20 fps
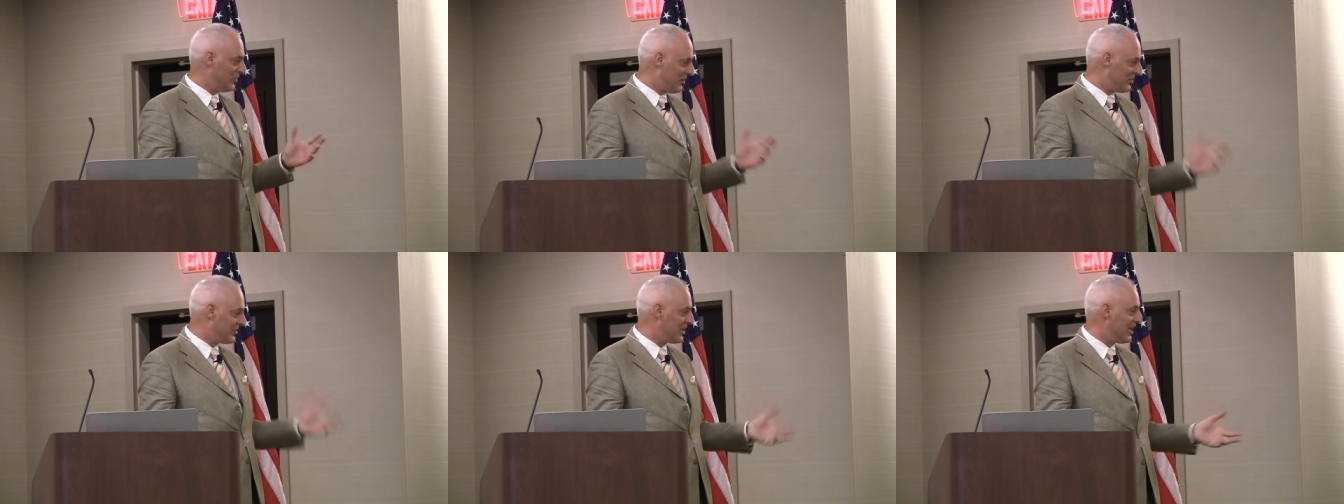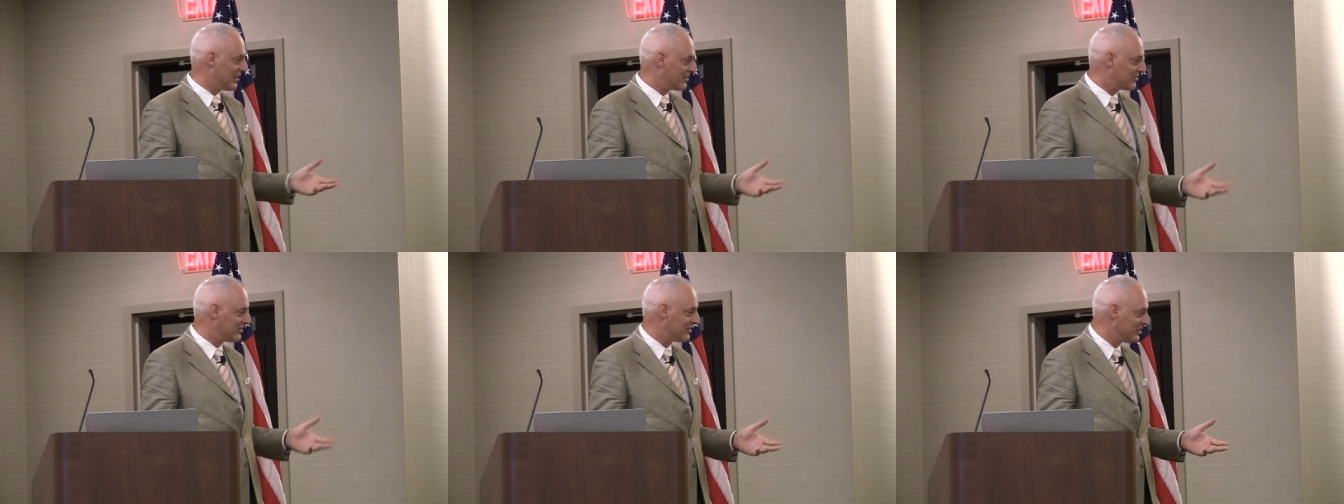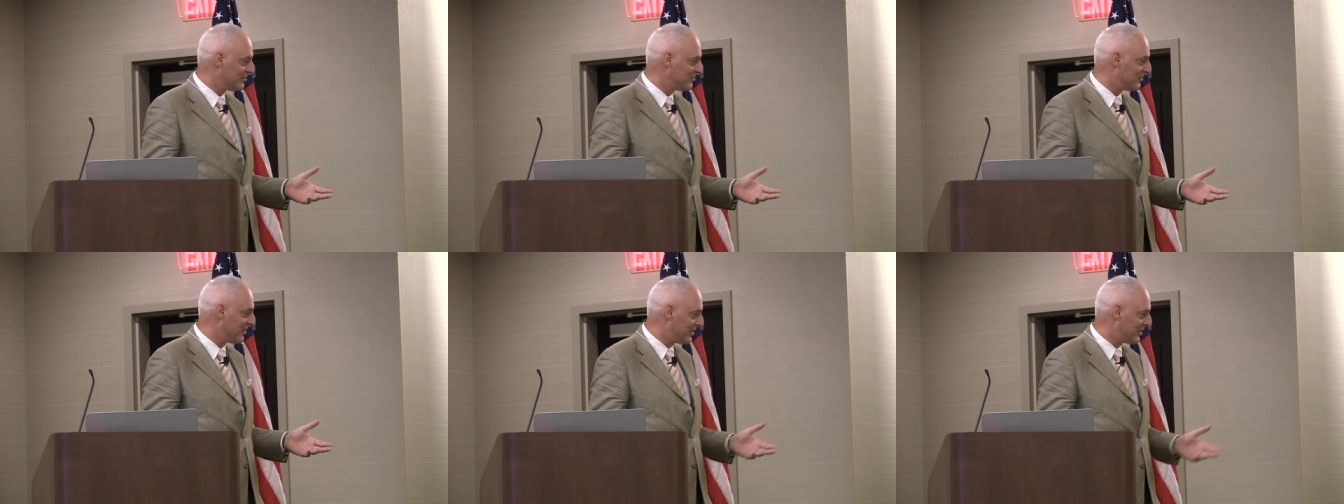the
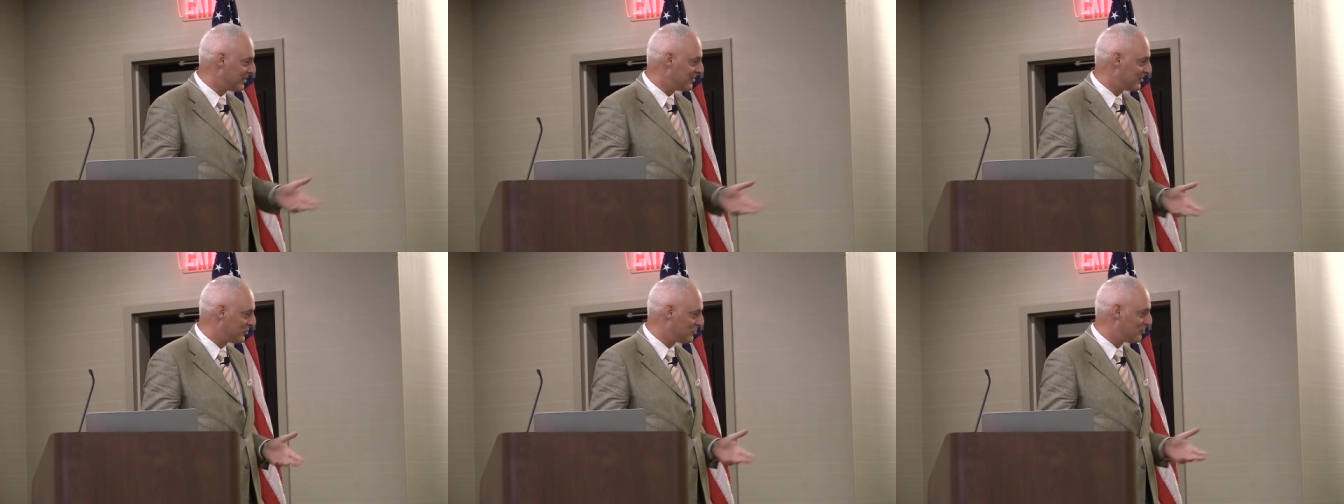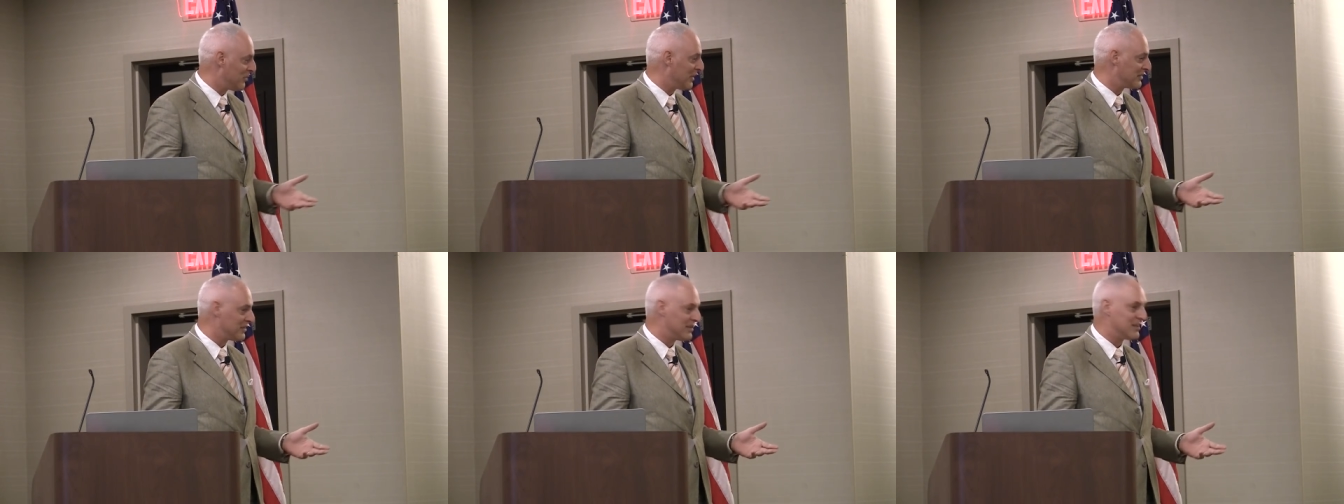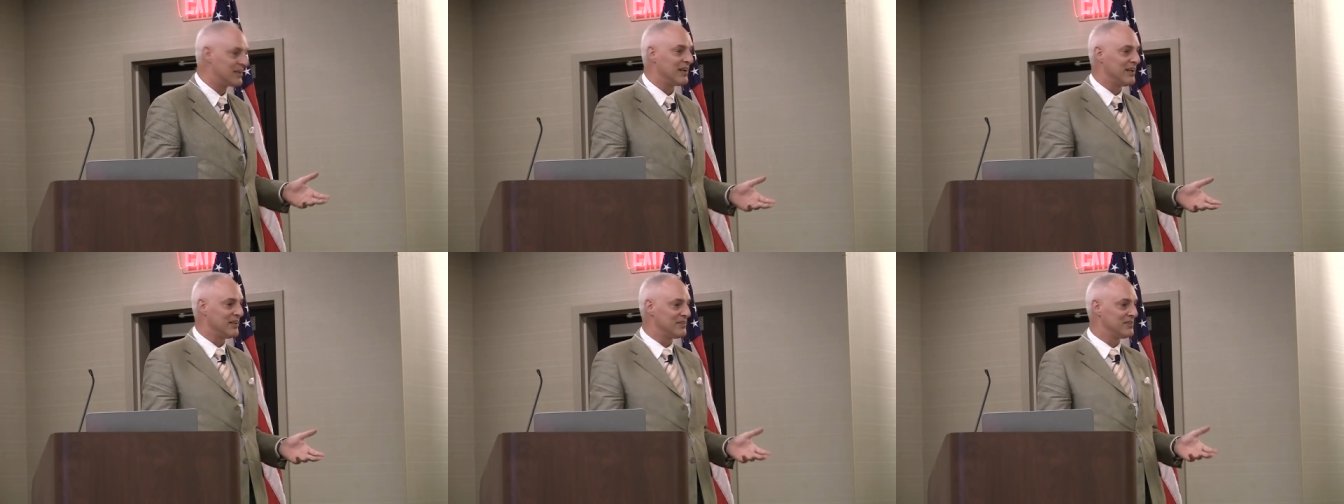doctrine of
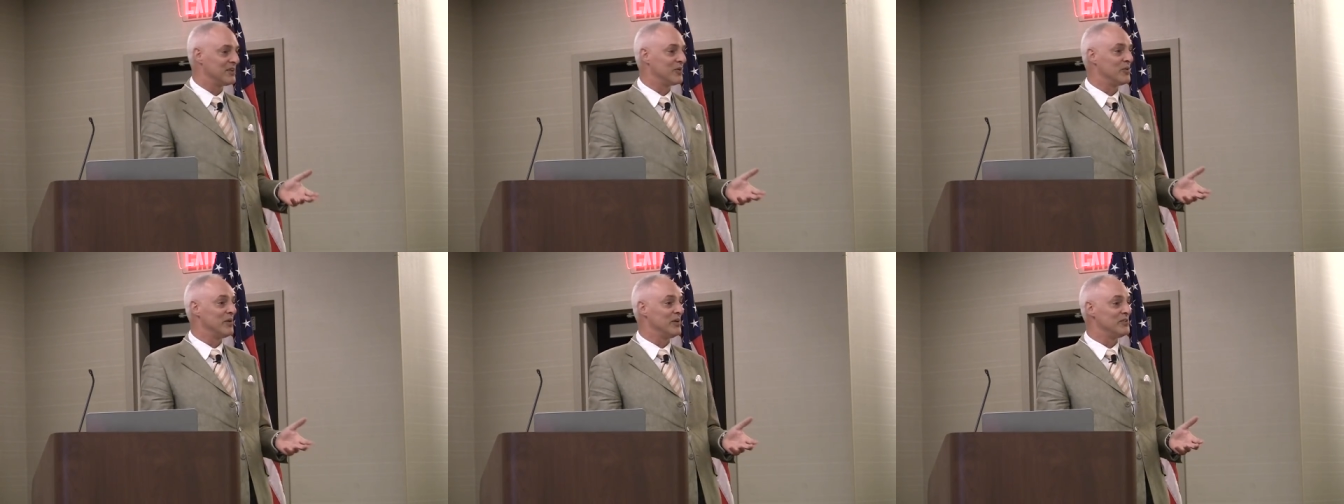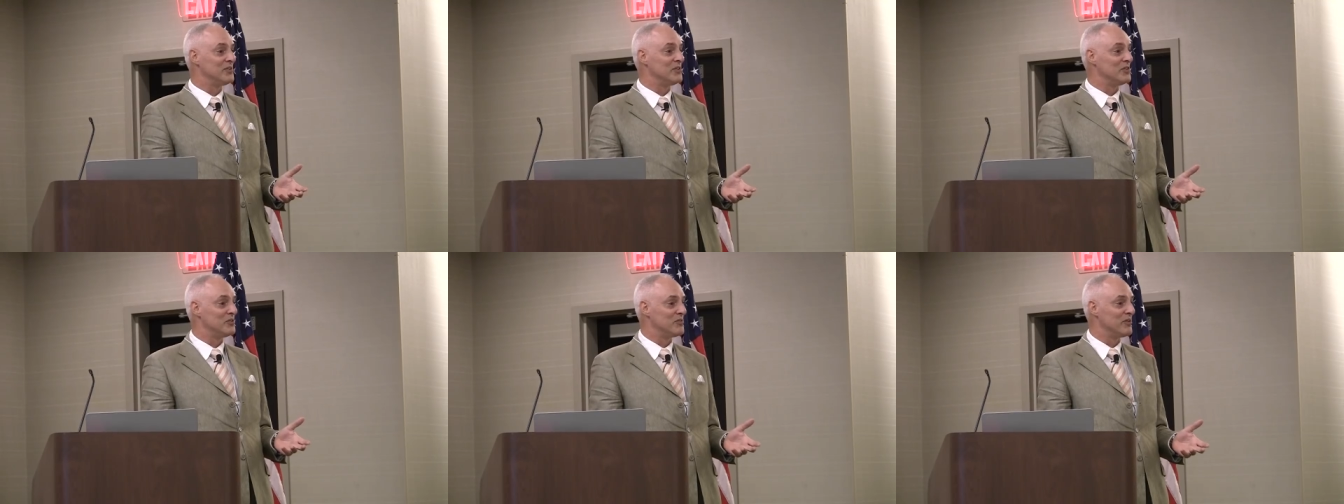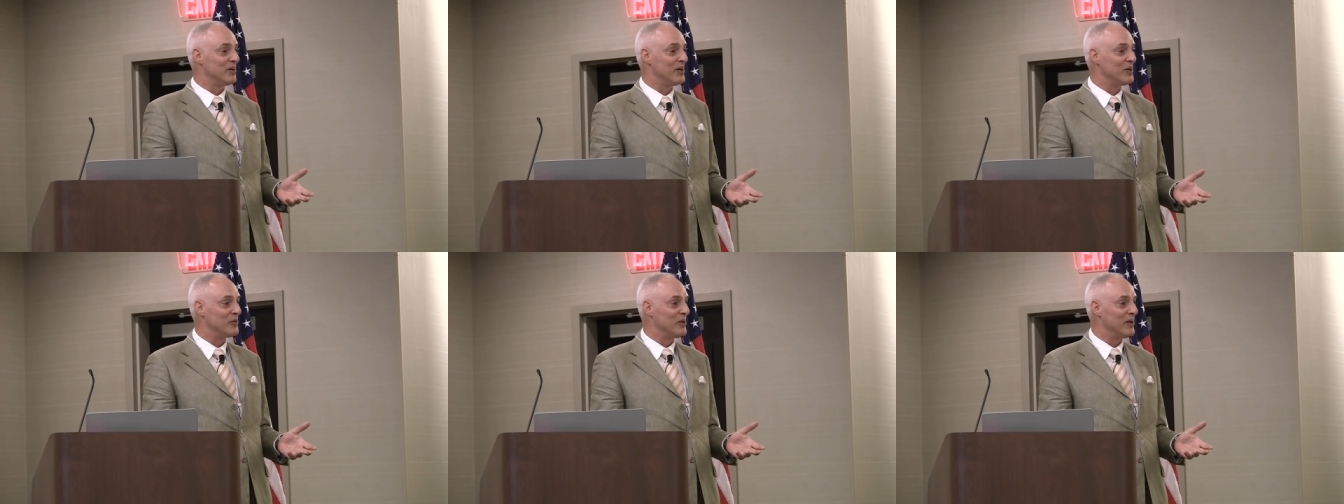unexpected consequences
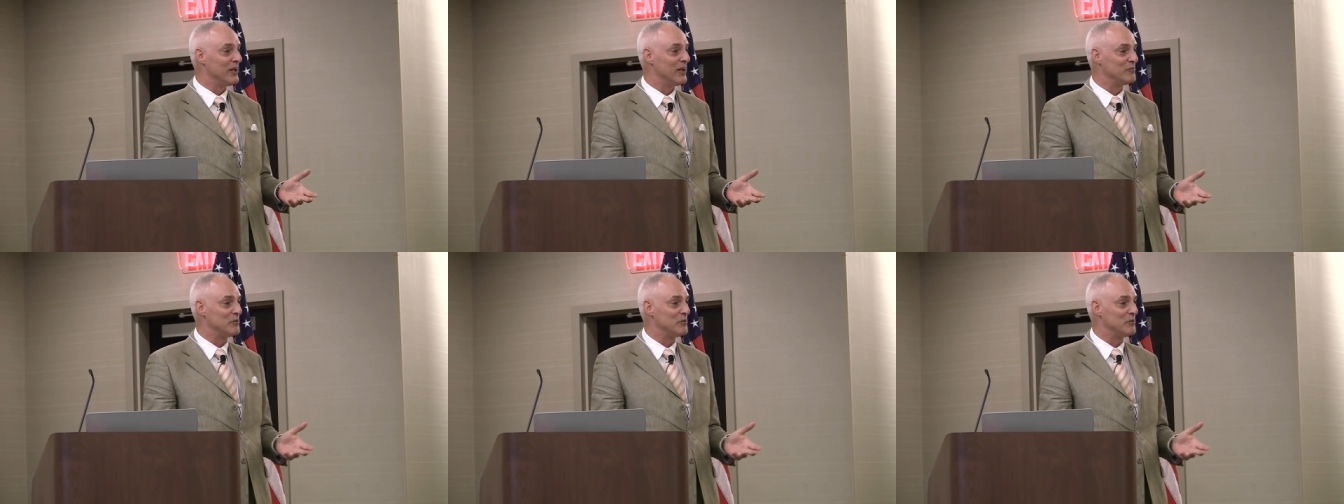very well.